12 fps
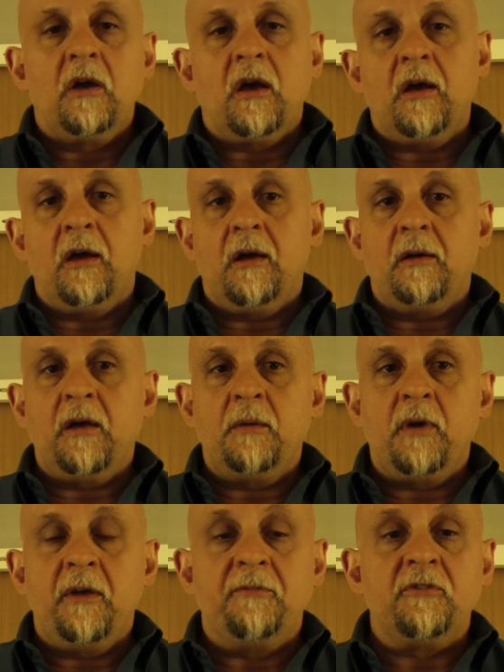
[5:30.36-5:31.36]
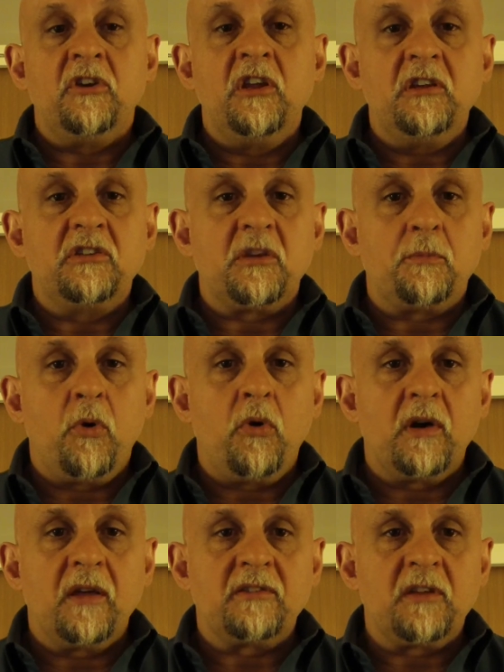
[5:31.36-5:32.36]
Uh, if you need to
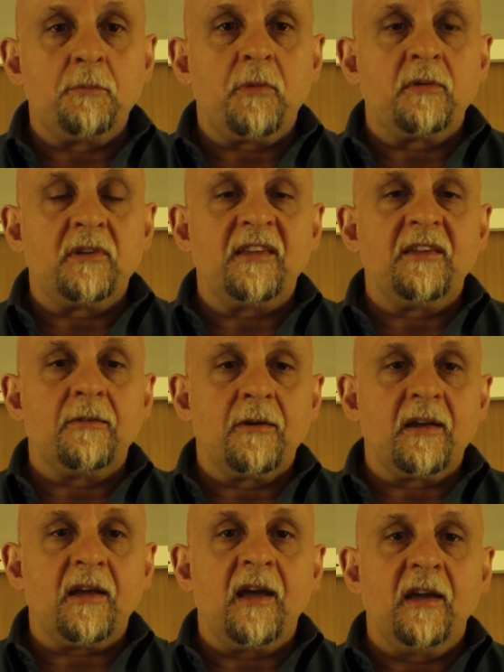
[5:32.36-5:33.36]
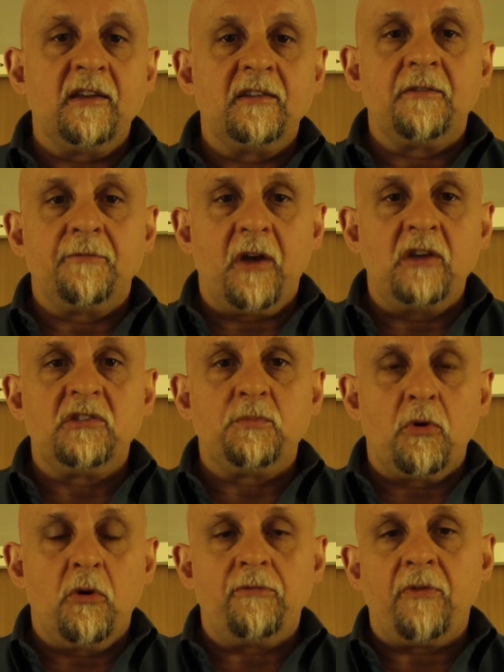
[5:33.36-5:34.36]
support some particular kind of device
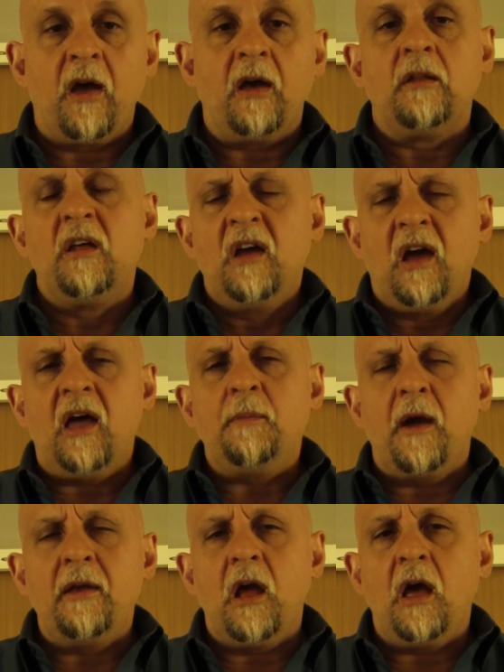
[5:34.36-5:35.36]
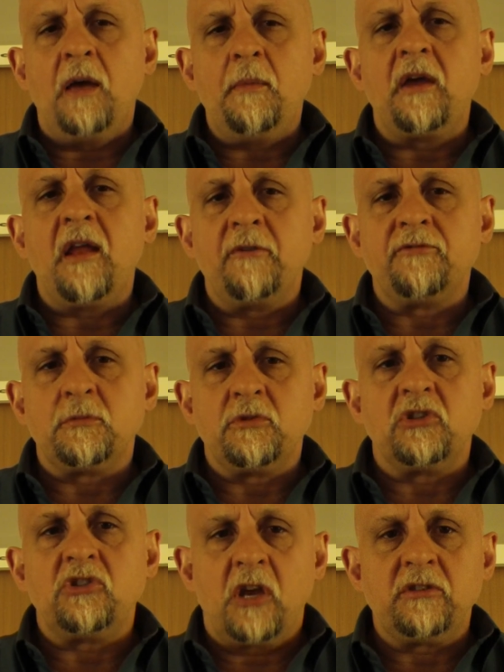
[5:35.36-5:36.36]
profile, I might I might have some
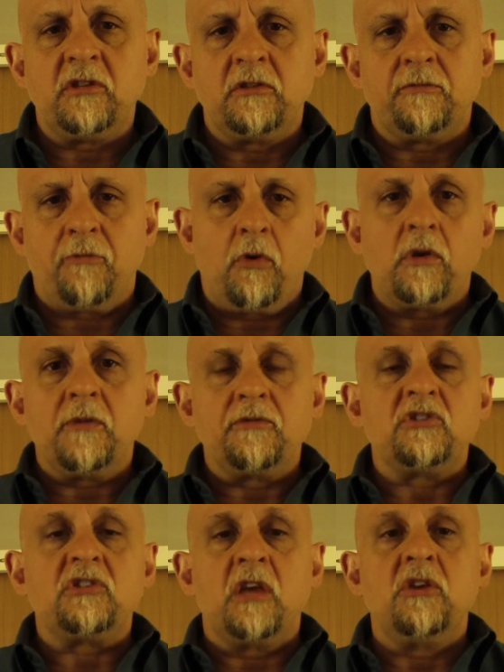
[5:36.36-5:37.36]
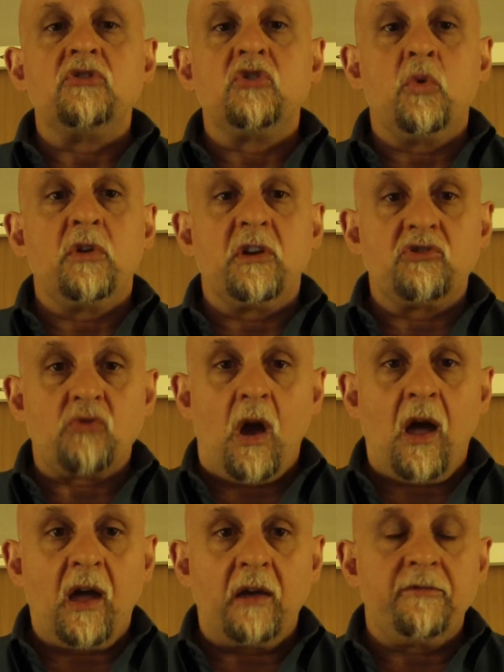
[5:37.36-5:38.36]
suggestions for you. If you say you're doing a
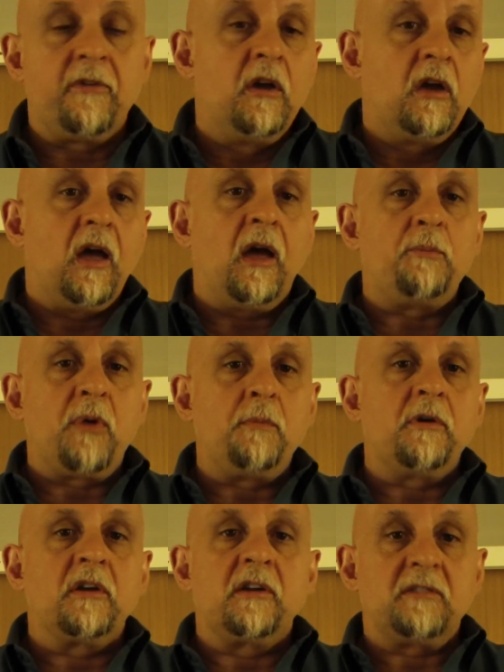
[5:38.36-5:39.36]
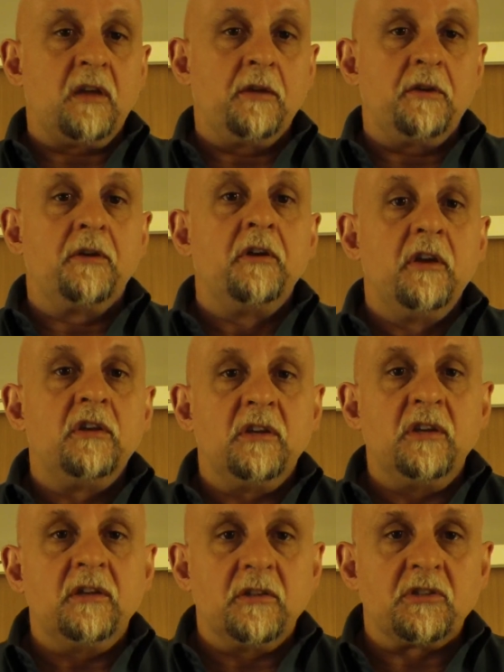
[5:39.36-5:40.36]
drive, I'm probably going to tell you
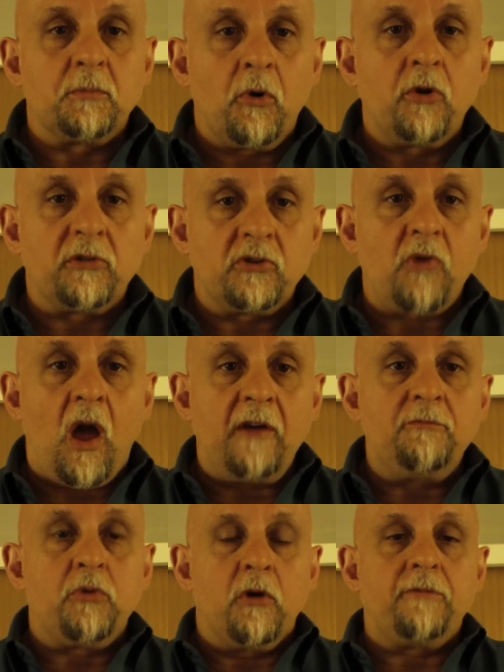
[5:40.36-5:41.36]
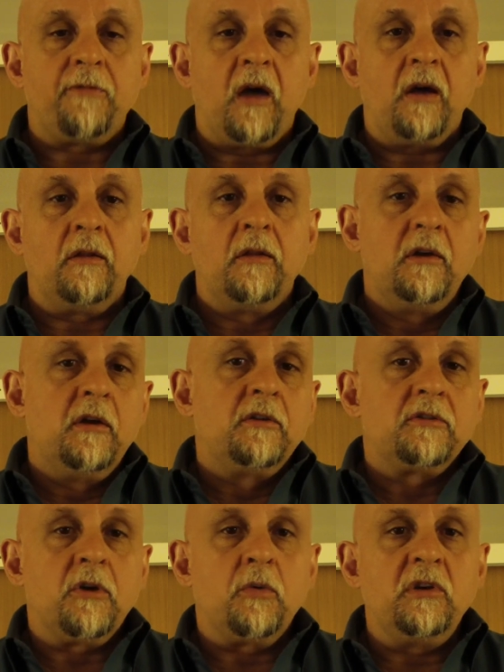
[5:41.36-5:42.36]
you need to support the drive profile.
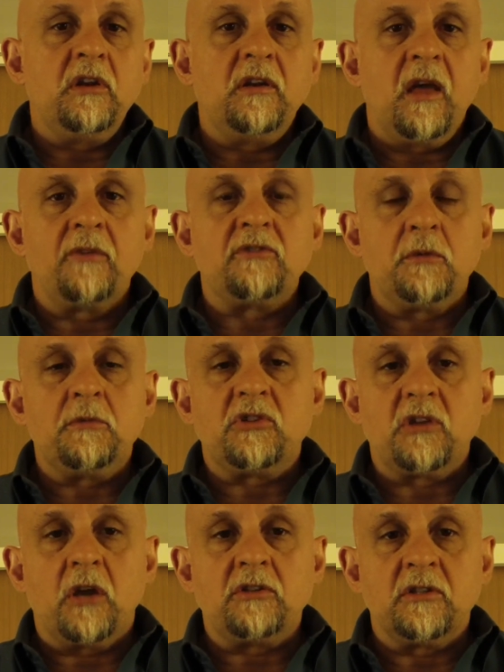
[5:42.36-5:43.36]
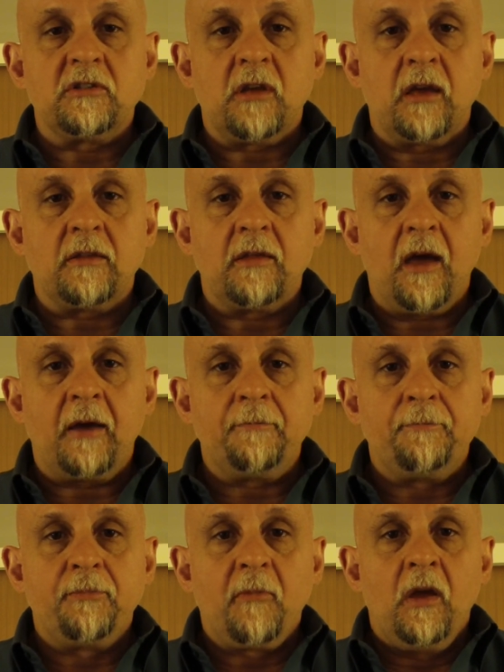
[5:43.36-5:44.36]
So we need to have some discussions like
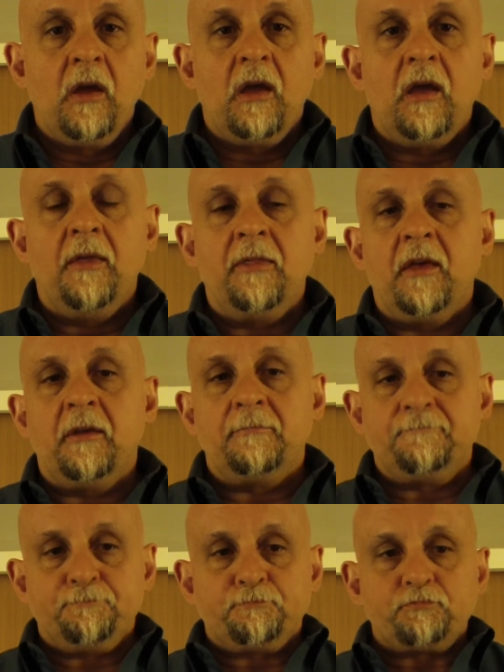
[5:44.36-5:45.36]
that. And then